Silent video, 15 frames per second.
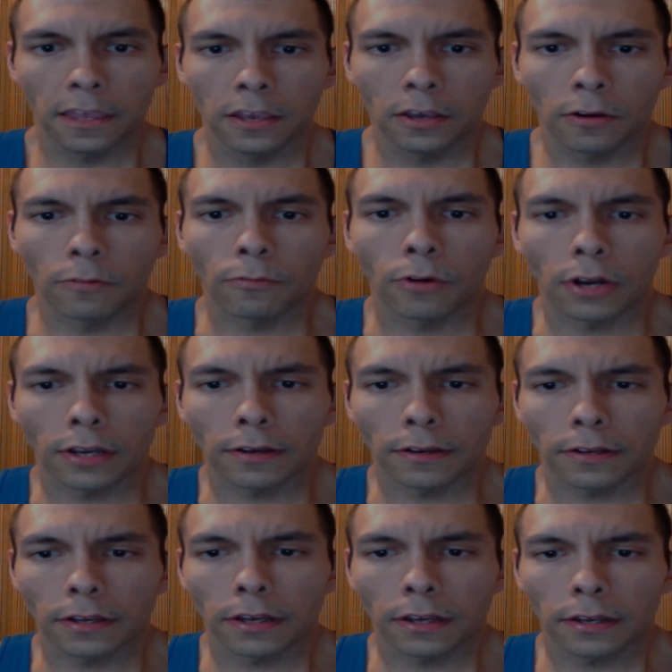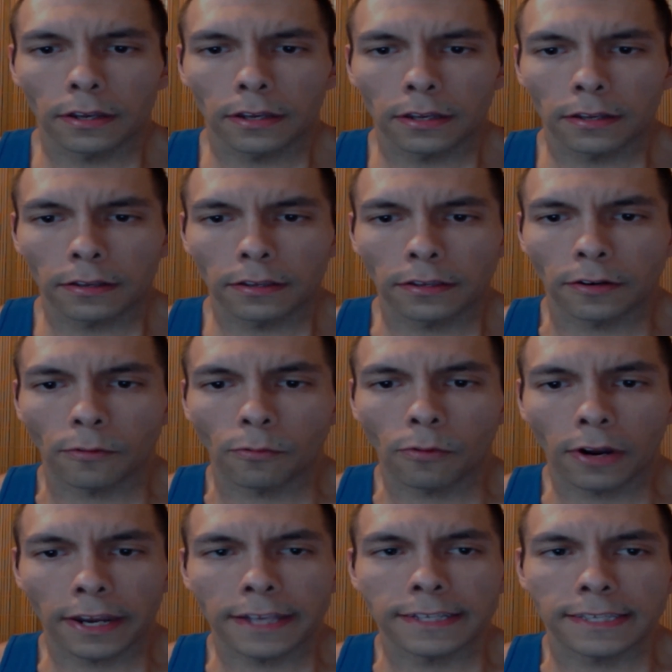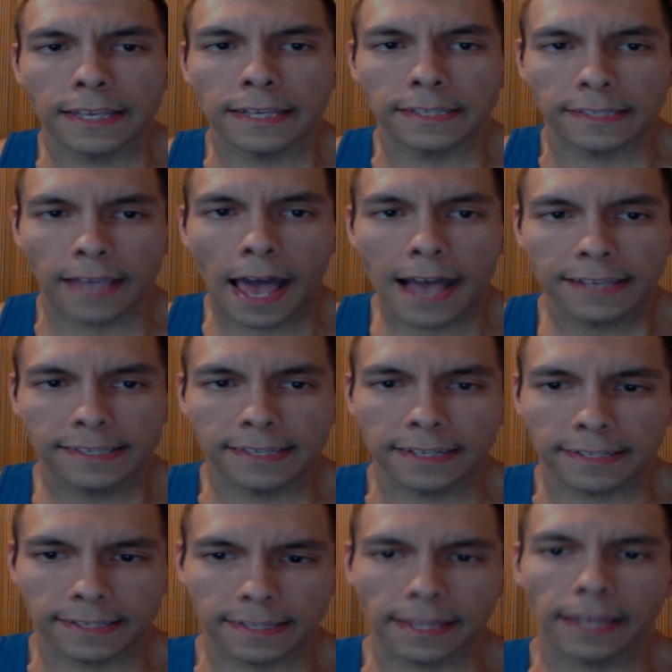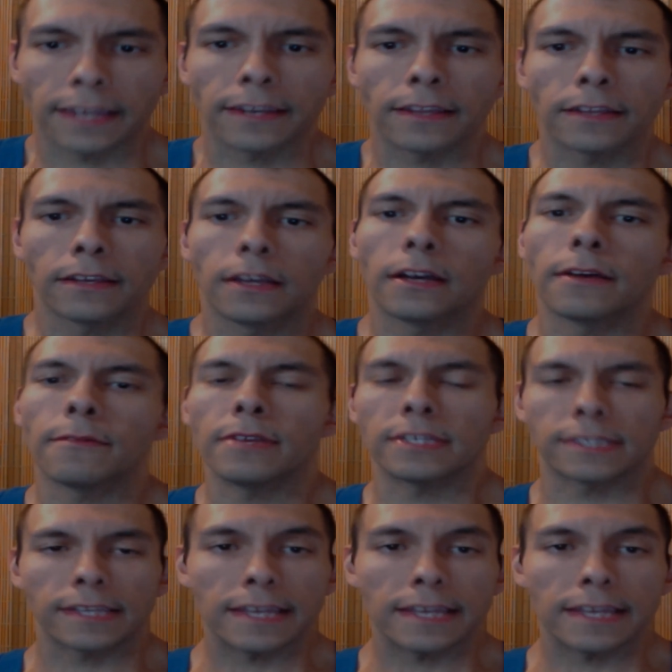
what is his essence then? Is it